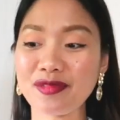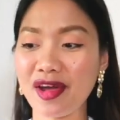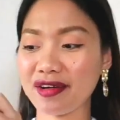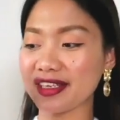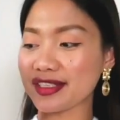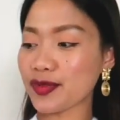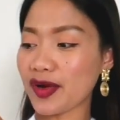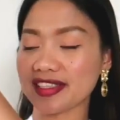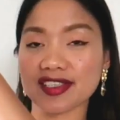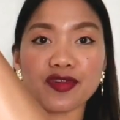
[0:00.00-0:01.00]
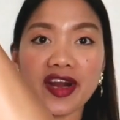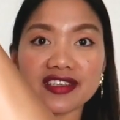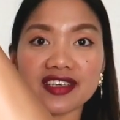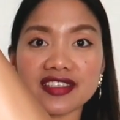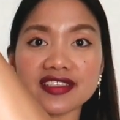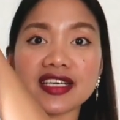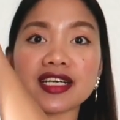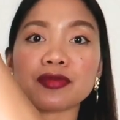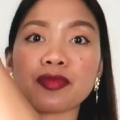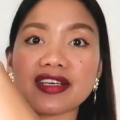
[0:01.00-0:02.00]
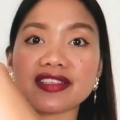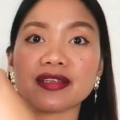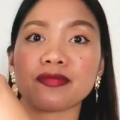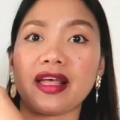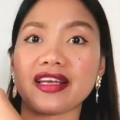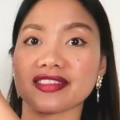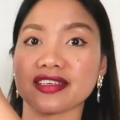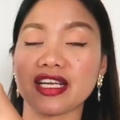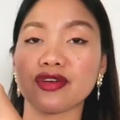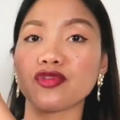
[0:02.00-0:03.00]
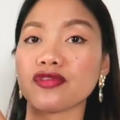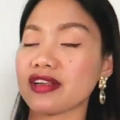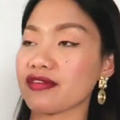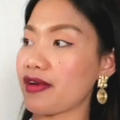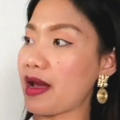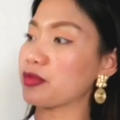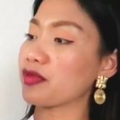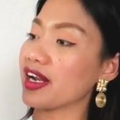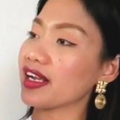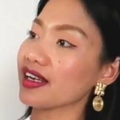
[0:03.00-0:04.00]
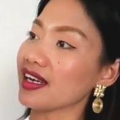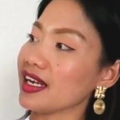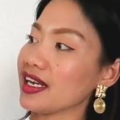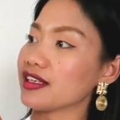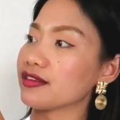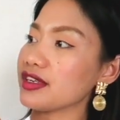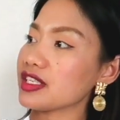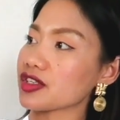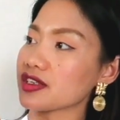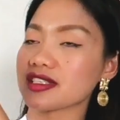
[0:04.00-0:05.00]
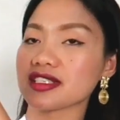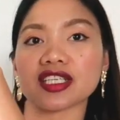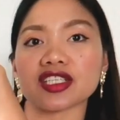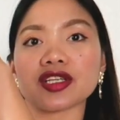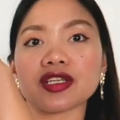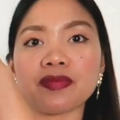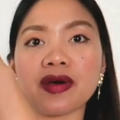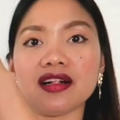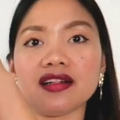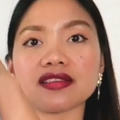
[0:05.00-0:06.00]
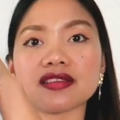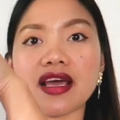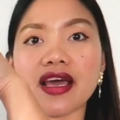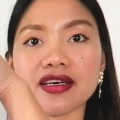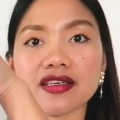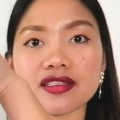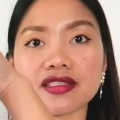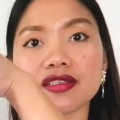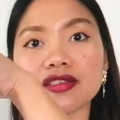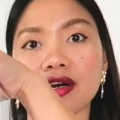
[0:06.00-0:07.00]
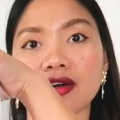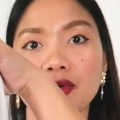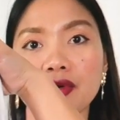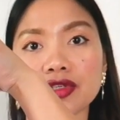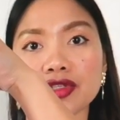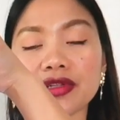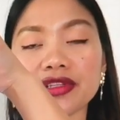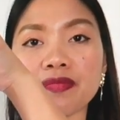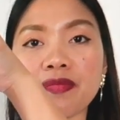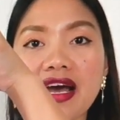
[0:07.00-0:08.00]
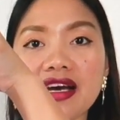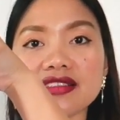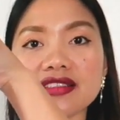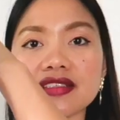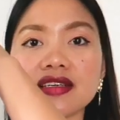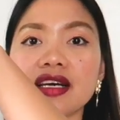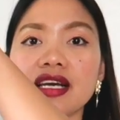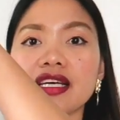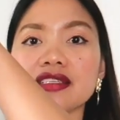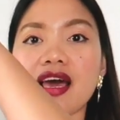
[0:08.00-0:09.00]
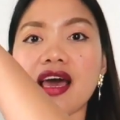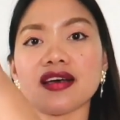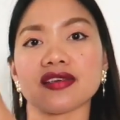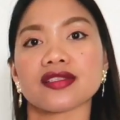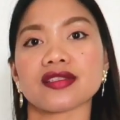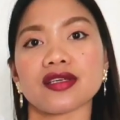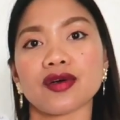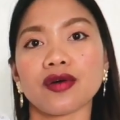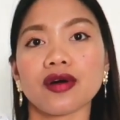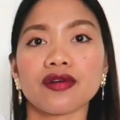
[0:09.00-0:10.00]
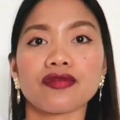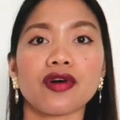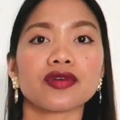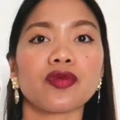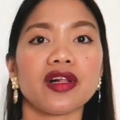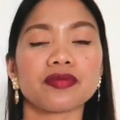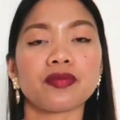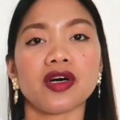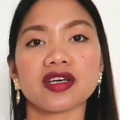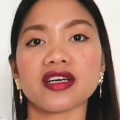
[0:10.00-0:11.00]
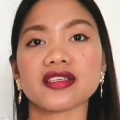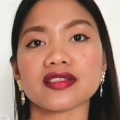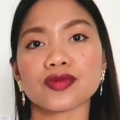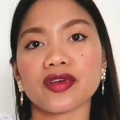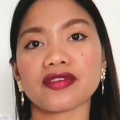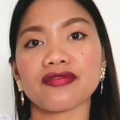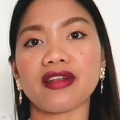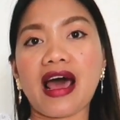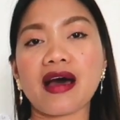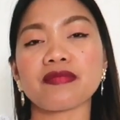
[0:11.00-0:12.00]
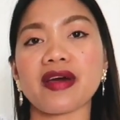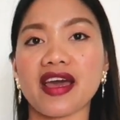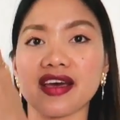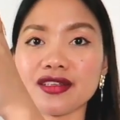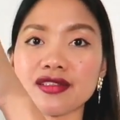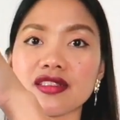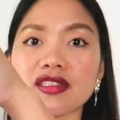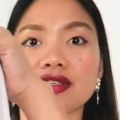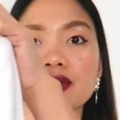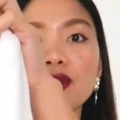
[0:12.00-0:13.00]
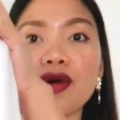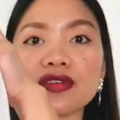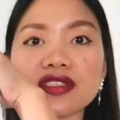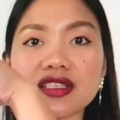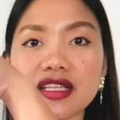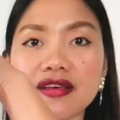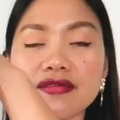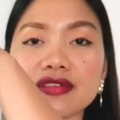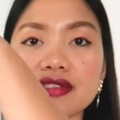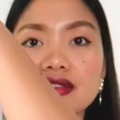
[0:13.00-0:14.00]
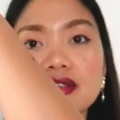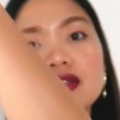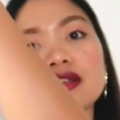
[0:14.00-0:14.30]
We have this white straight cut single breasted blazer in woven fabric. It features notch lapels and narrow shoulder pads. It has front welt pockets with flap and long sleeves